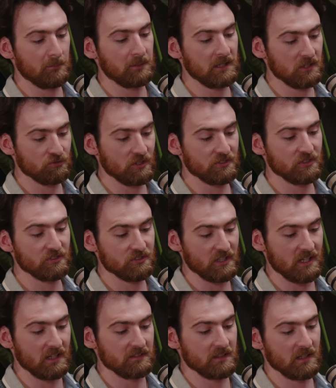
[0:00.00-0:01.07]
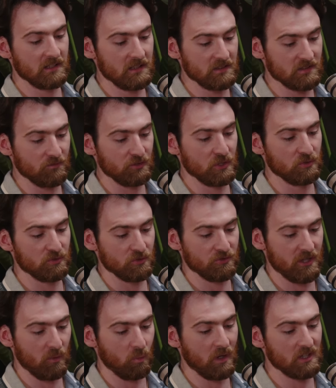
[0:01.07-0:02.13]
IP addresses and identities of users
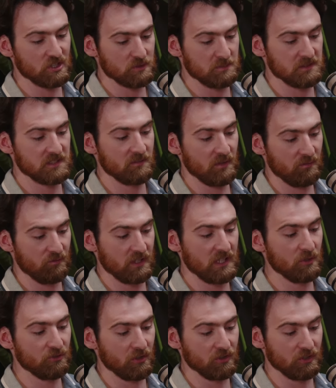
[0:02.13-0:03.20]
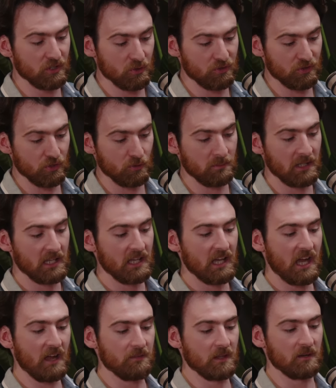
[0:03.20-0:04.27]
that watch specific videos on YouTube.
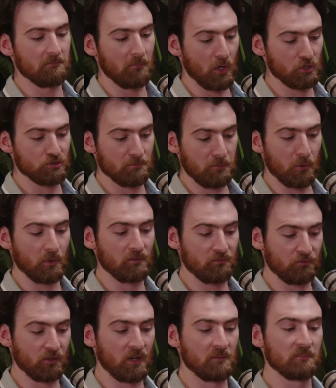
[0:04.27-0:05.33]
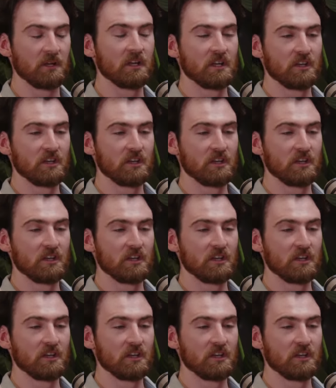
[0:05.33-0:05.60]
And then a March report from